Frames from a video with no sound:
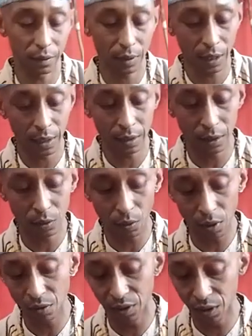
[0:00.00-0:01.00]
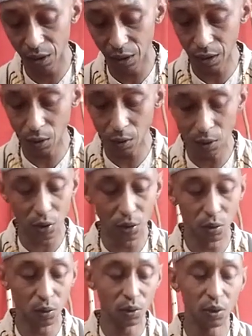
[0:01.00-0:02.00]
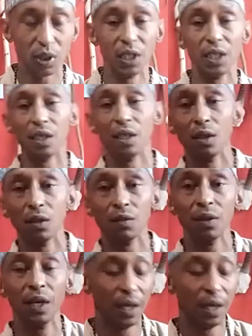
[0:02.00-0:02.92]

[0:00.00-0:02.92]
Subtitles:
And it's one of the things I want to use to get rid of